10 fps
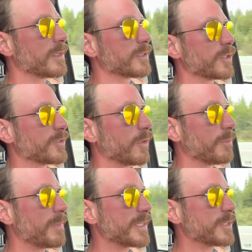So
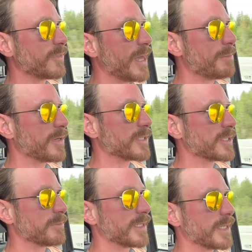don't mess with that
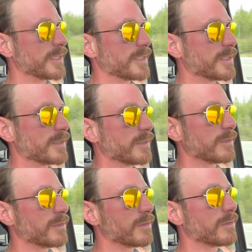person because
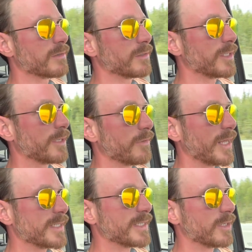
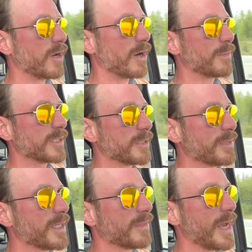that's their karma to
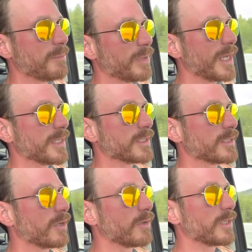be in that place.
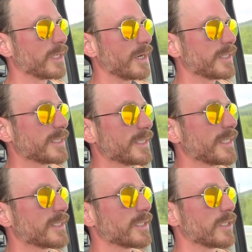No, God
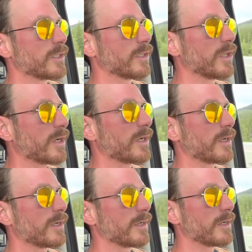says, look,
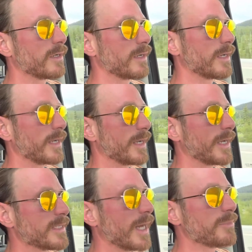
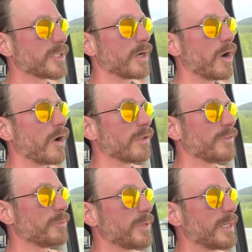it's up to all of
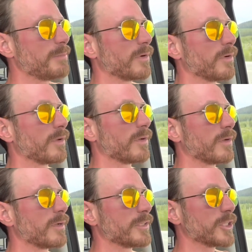you people
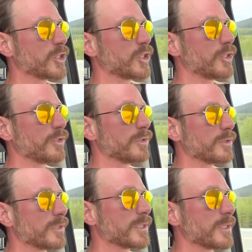to
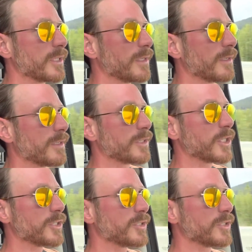choose to